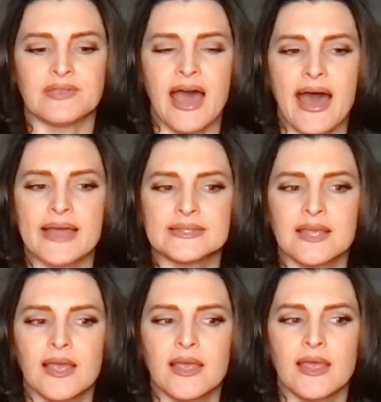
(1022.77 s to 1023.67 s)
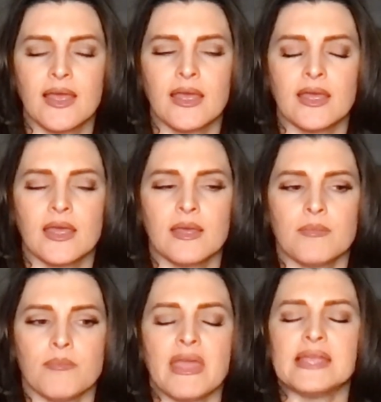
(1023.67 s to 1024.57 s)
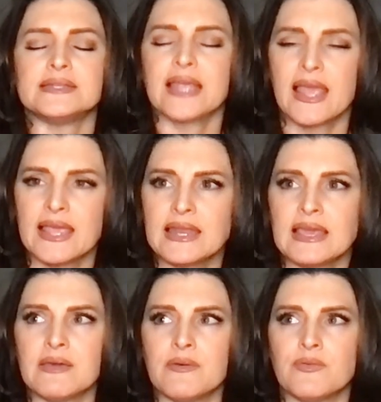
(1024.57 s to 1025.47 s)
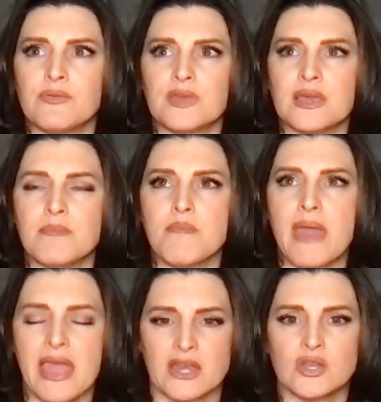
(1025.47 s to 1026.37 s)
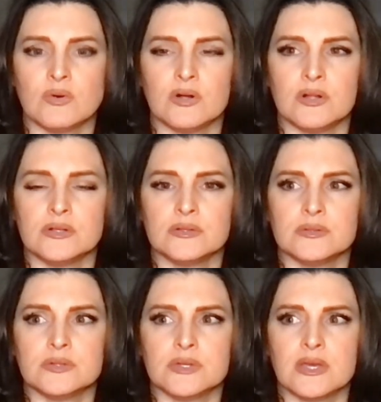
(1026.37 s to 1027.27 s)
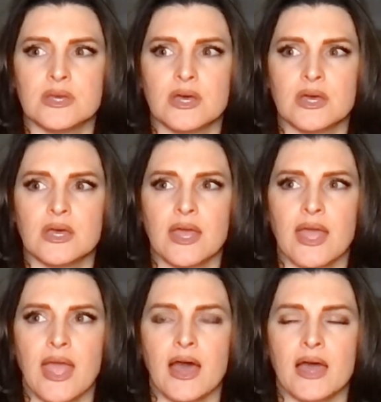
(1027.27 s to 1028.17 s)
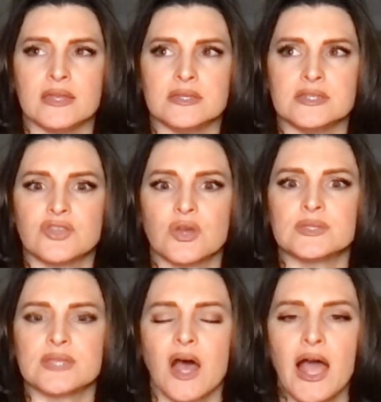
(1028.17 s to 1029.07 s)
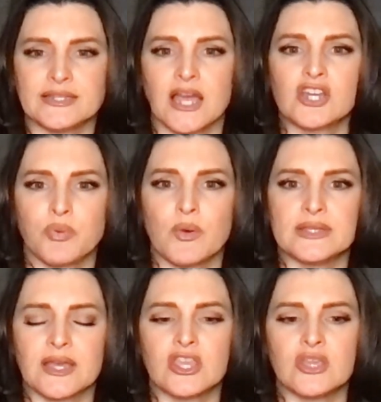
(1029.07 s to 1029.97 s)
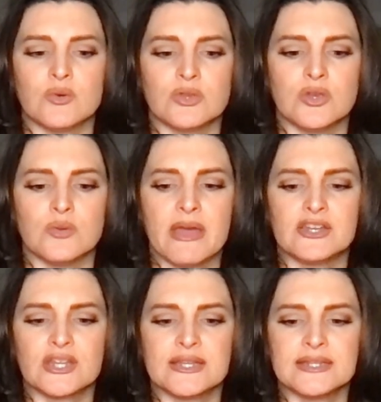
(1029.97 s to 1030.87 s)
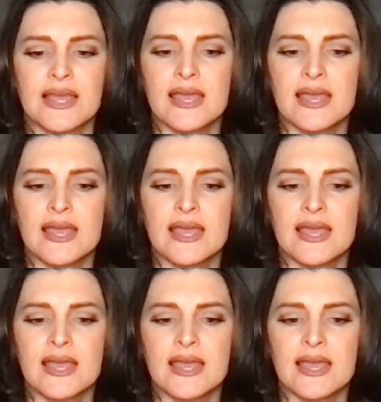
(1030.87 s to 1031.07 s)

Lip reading: that maintaining the manual and those high touch points like you mentioned